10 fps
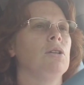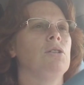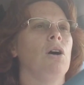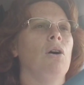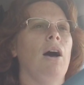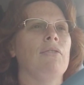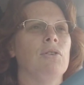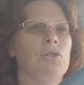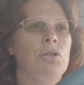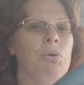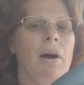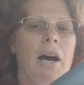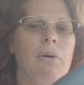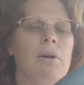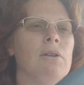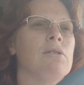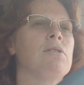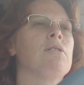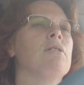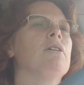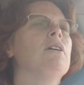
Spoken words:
So after 2 hours,